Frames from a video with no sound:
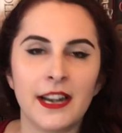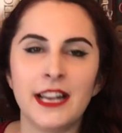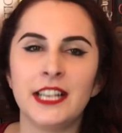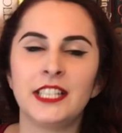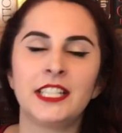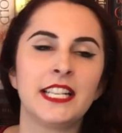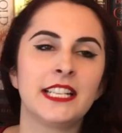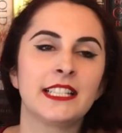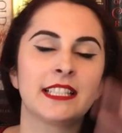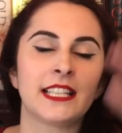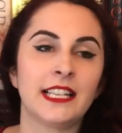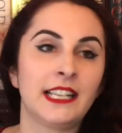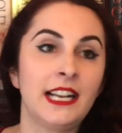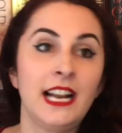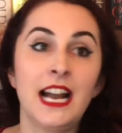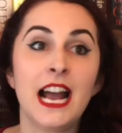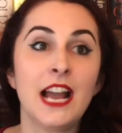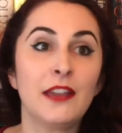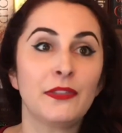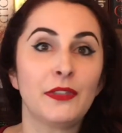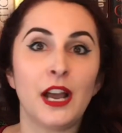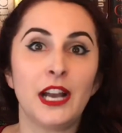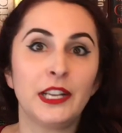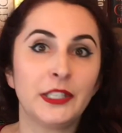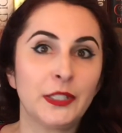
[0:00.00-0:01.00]
And she's like,
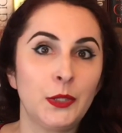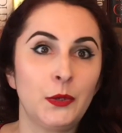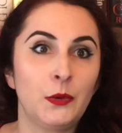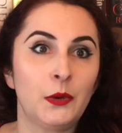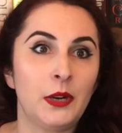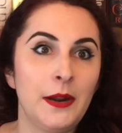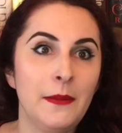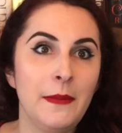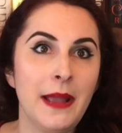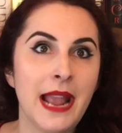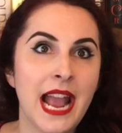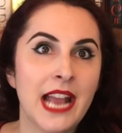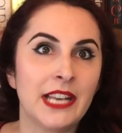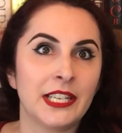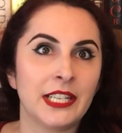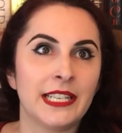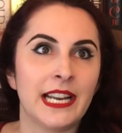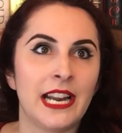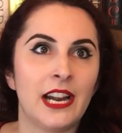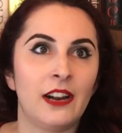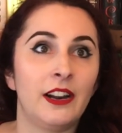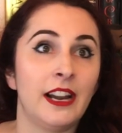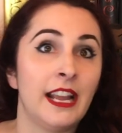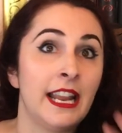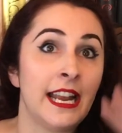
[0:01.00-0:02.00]
I thought you were imaginary.